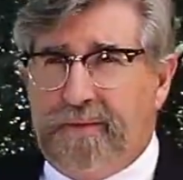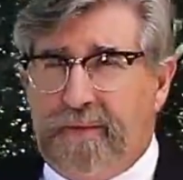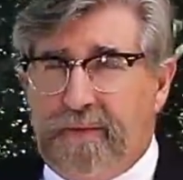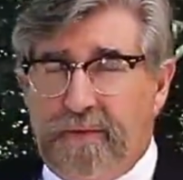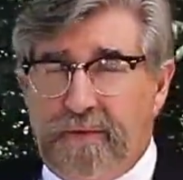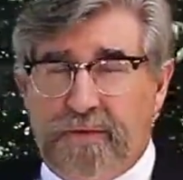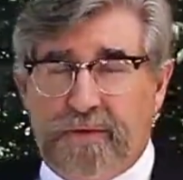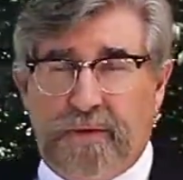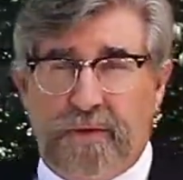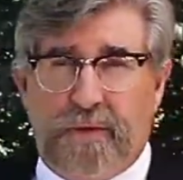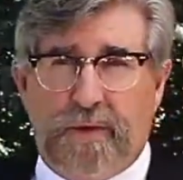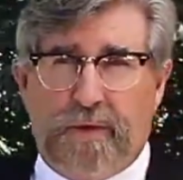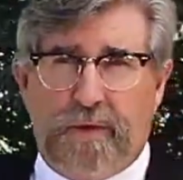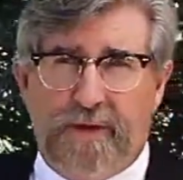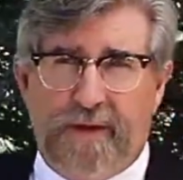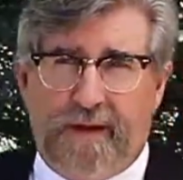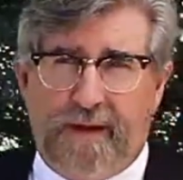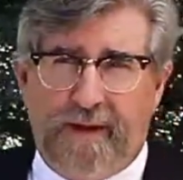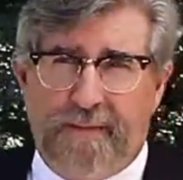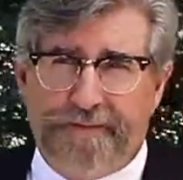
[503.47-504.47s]
control
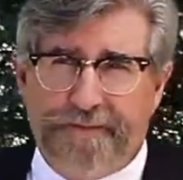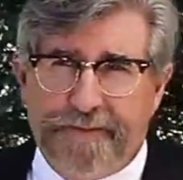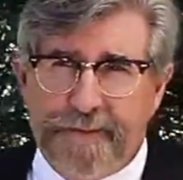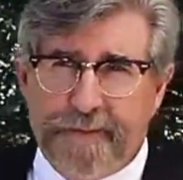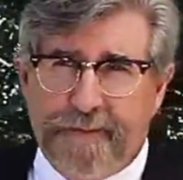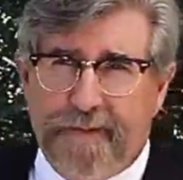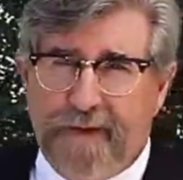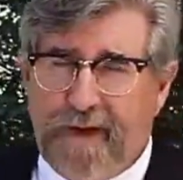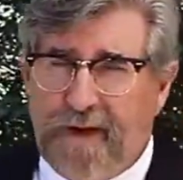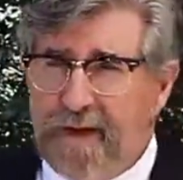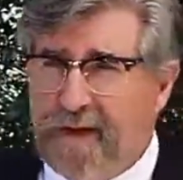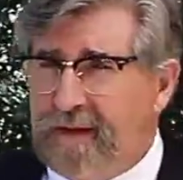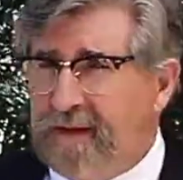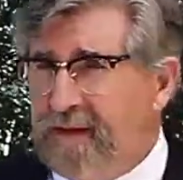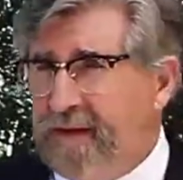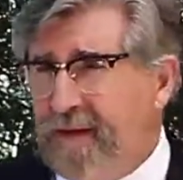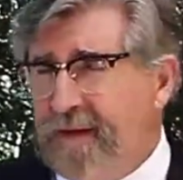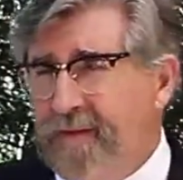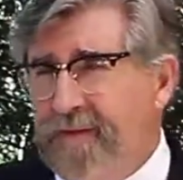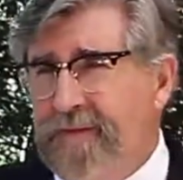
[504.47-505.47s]
that,
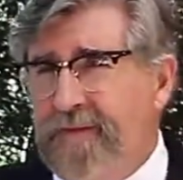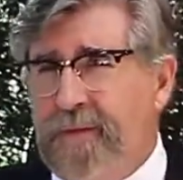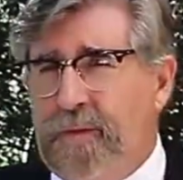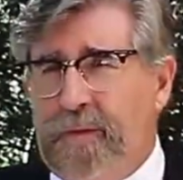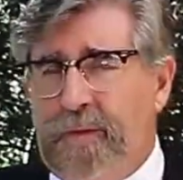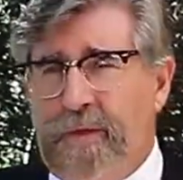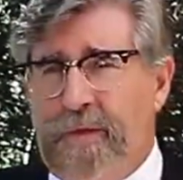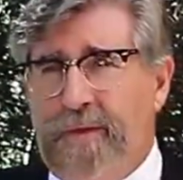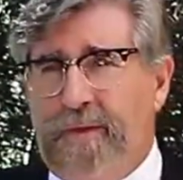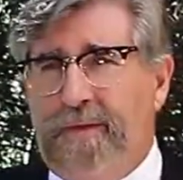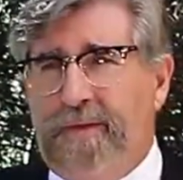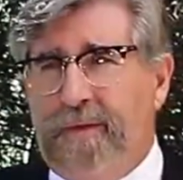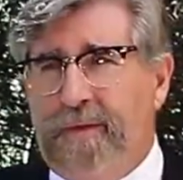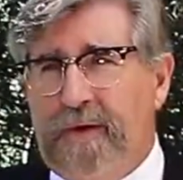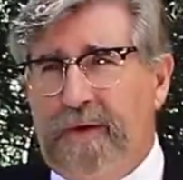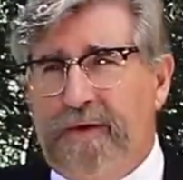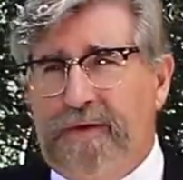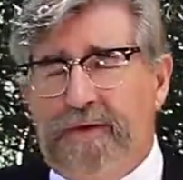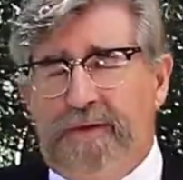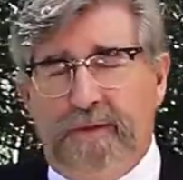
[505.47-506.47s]
except for the
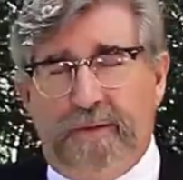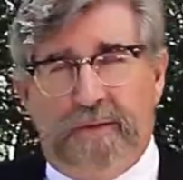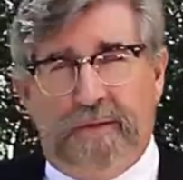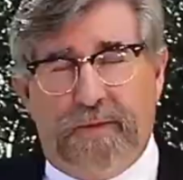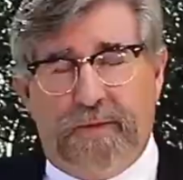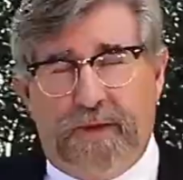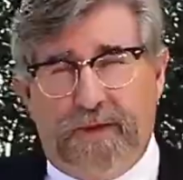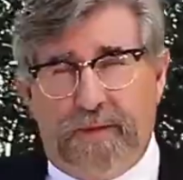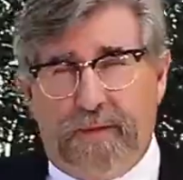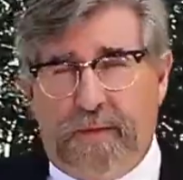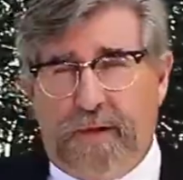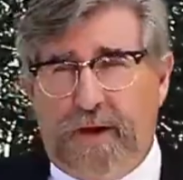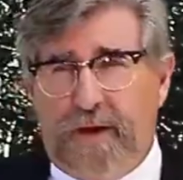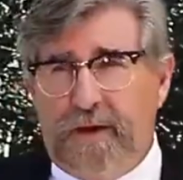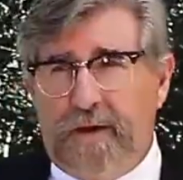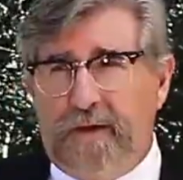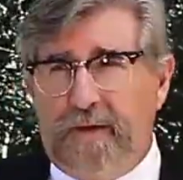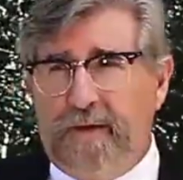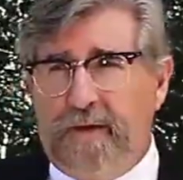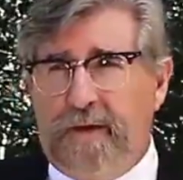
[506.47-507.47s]
relationship between the
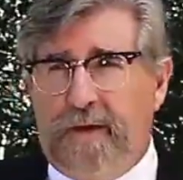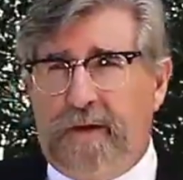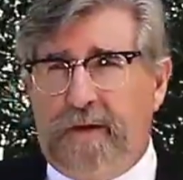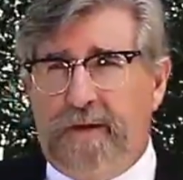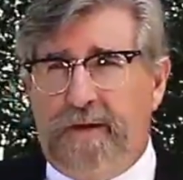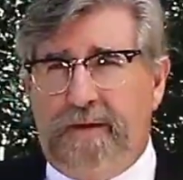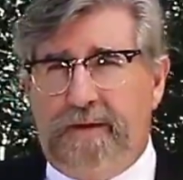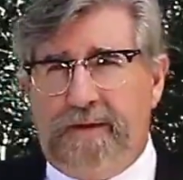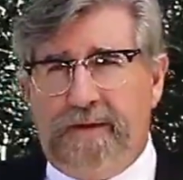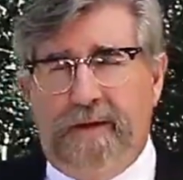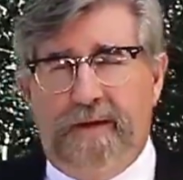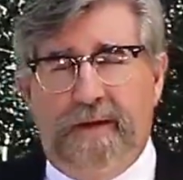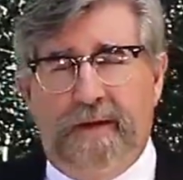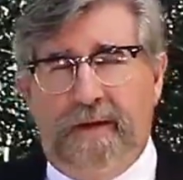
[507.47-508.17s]
writer and the artist,